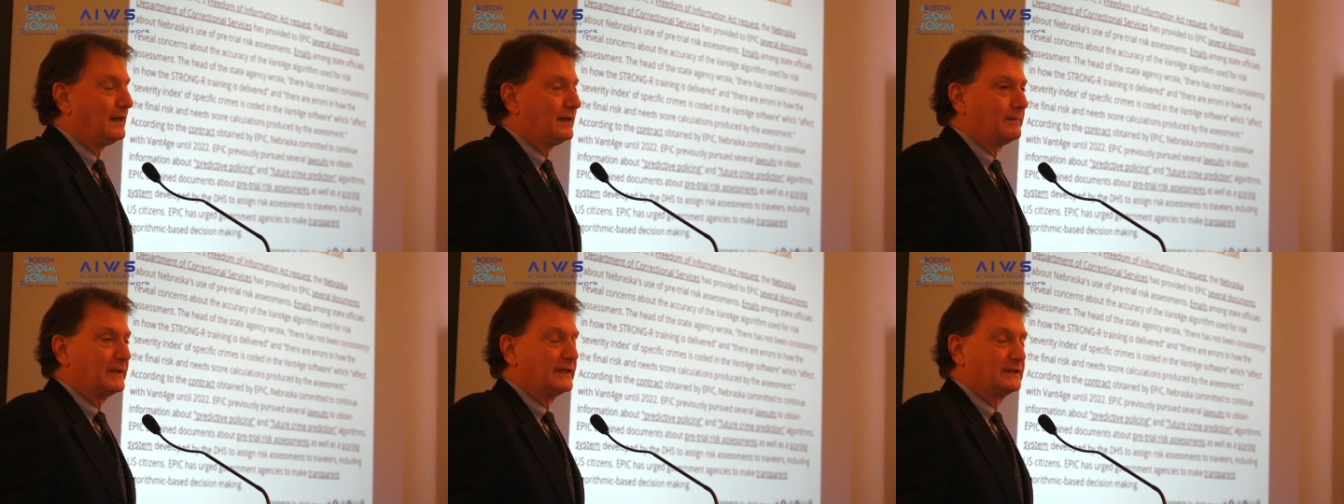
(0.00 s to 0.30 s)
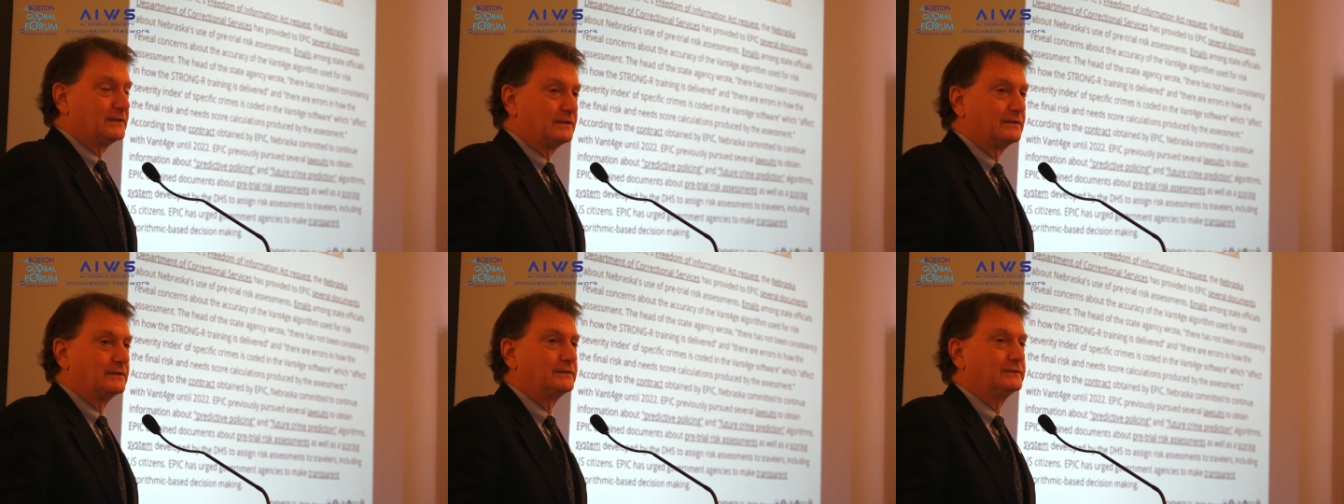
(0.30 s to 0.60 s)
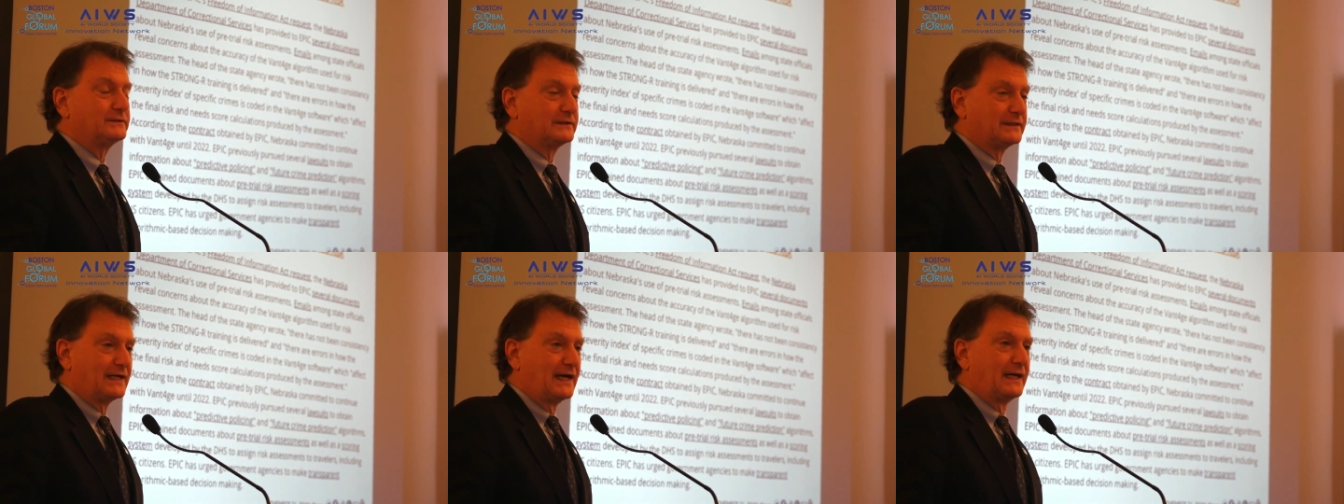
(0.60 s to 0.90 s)
Um, it
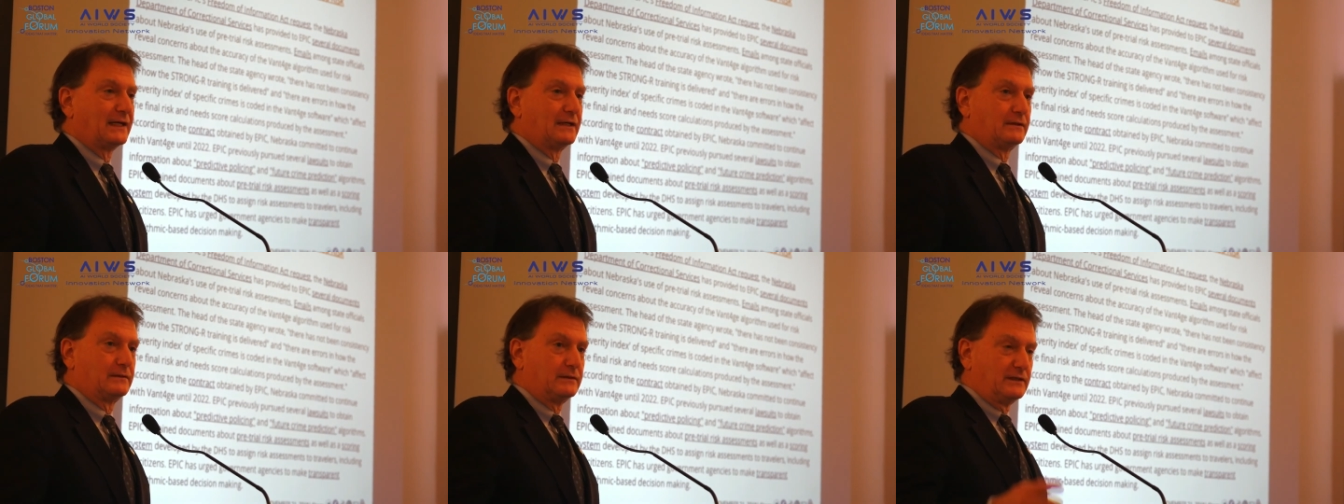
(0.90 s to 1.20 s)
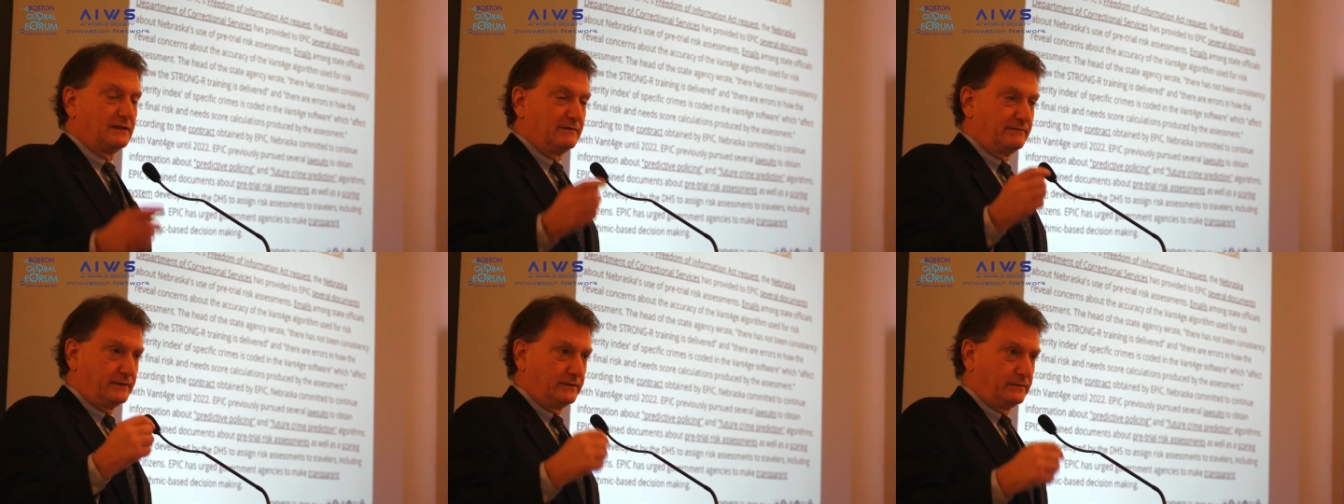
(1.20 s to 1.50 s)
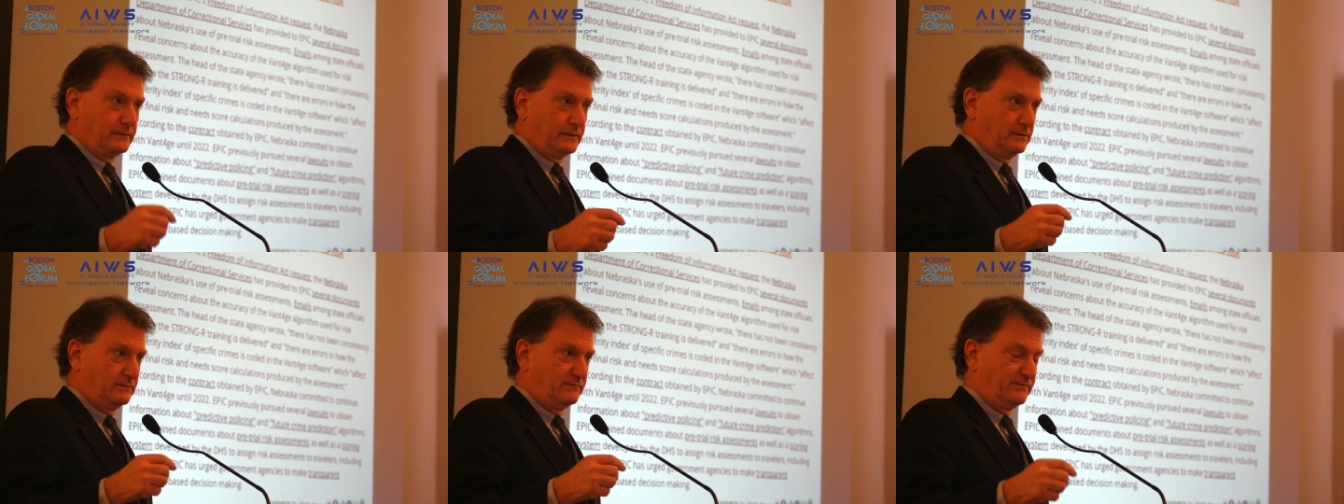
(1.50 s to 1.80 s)
turns out,
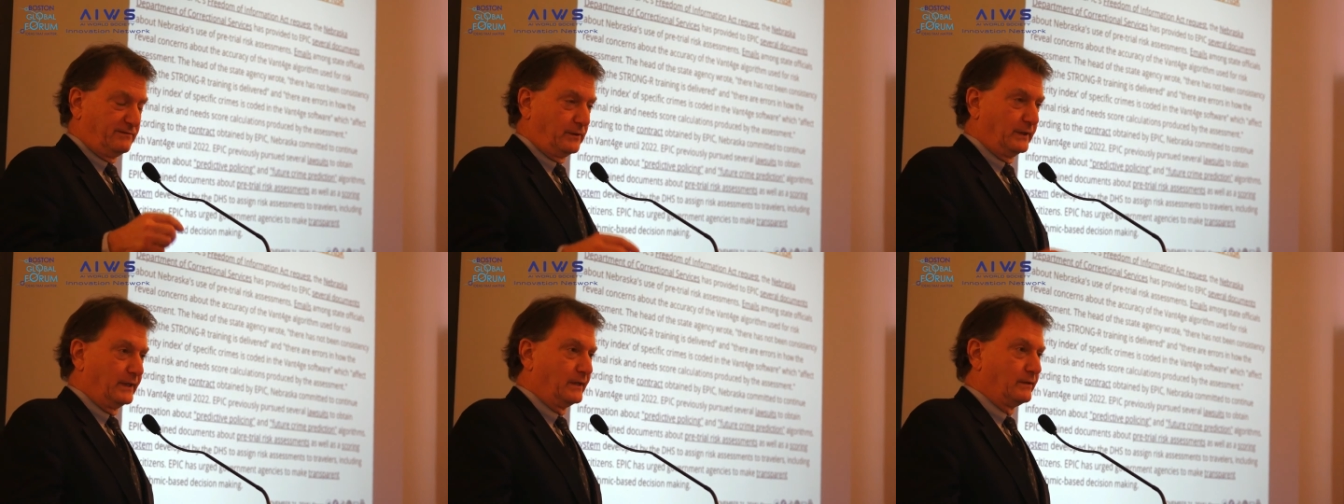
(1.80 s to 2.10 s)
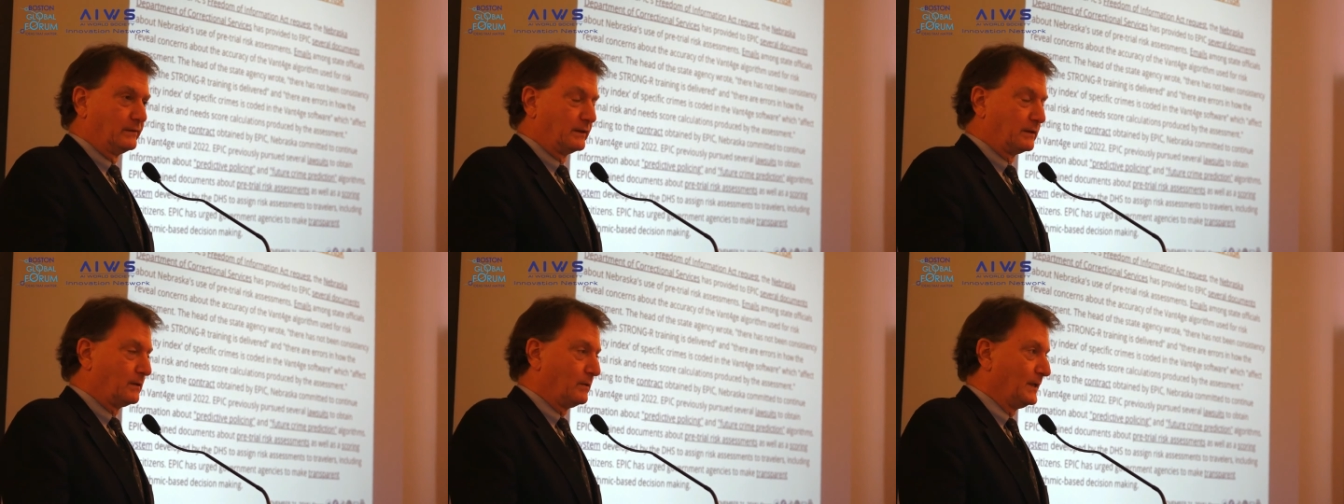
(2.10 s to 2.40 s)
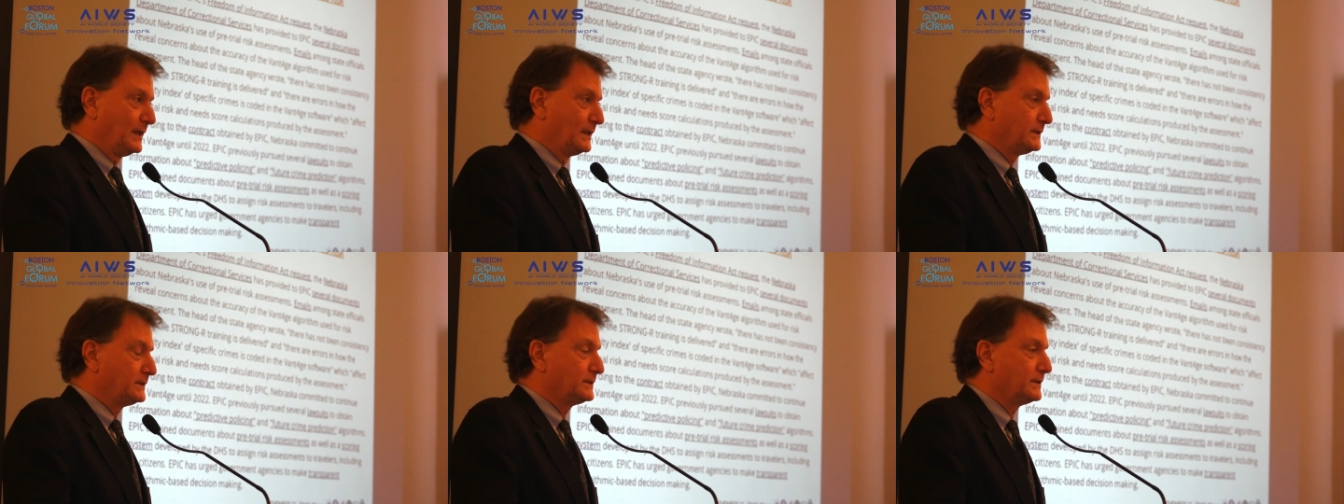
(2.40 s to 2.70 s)
if you do FOIA
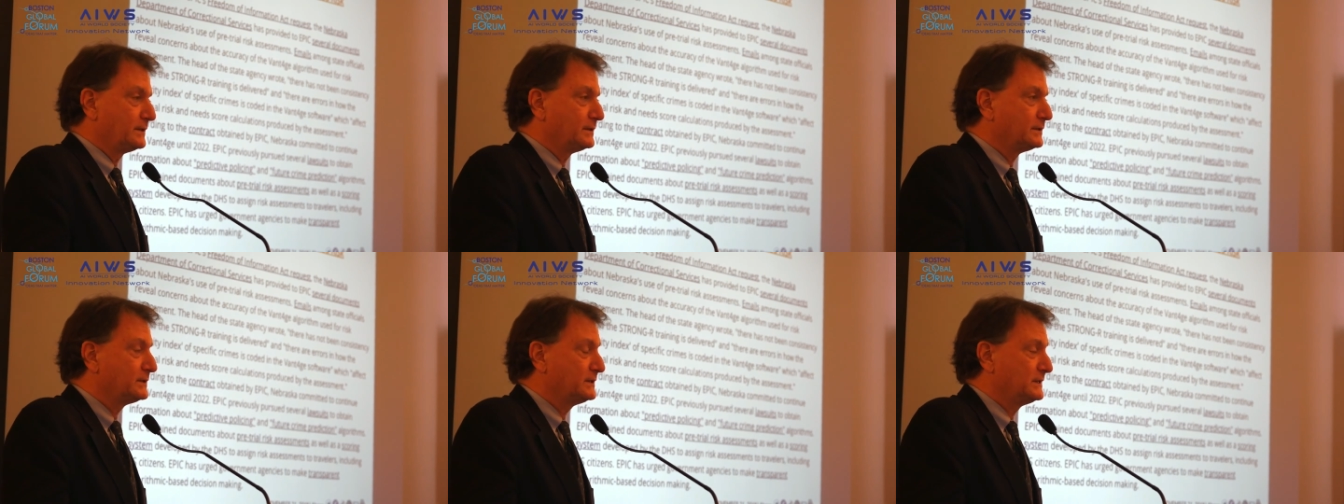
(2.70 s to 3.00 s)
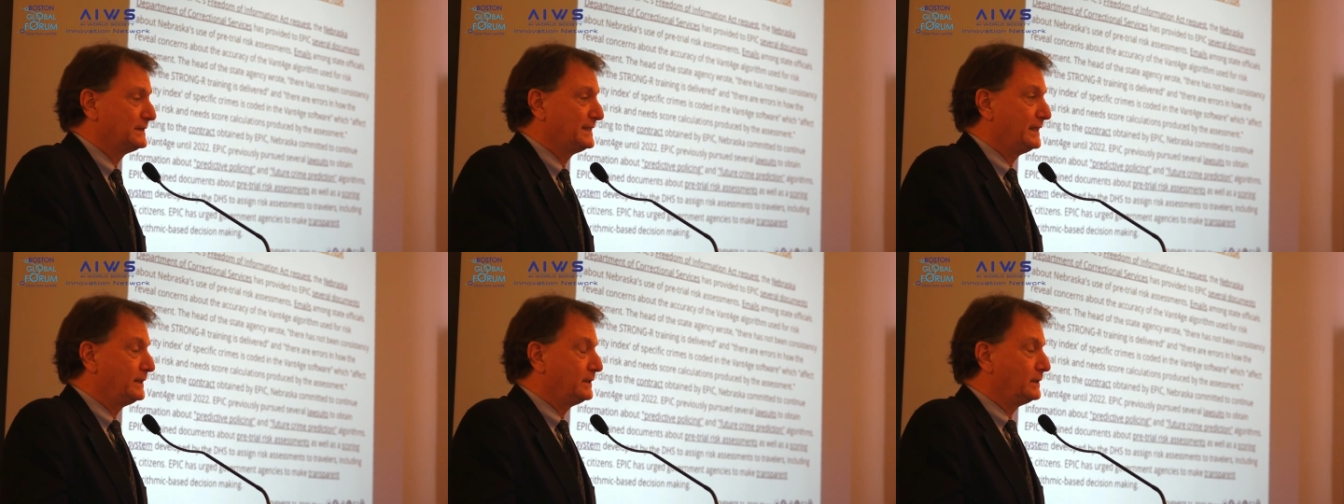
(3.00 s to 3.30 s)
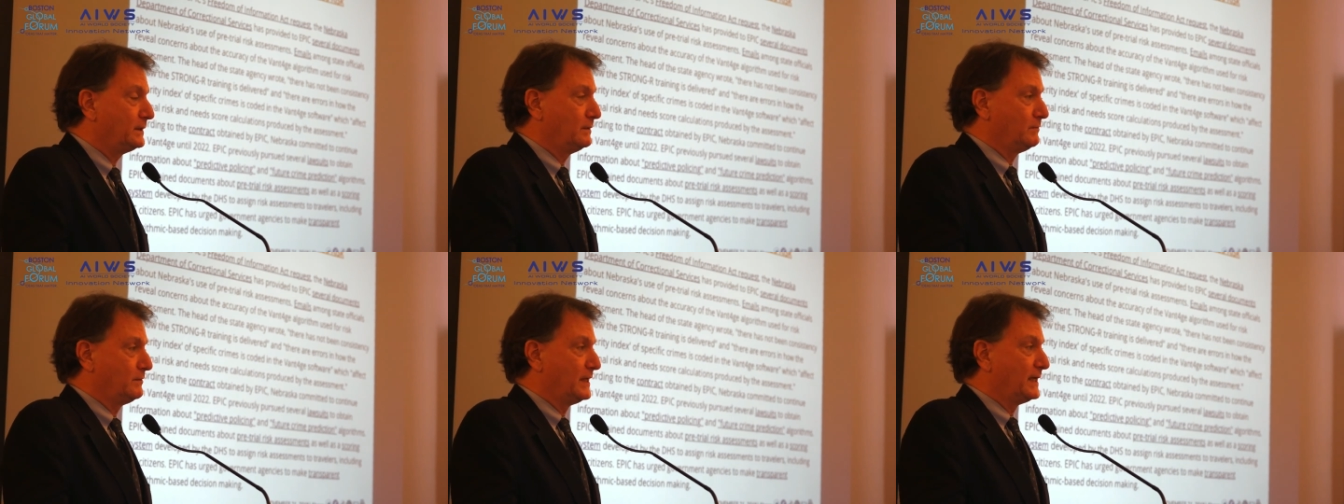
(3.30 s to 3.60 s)
requests to the state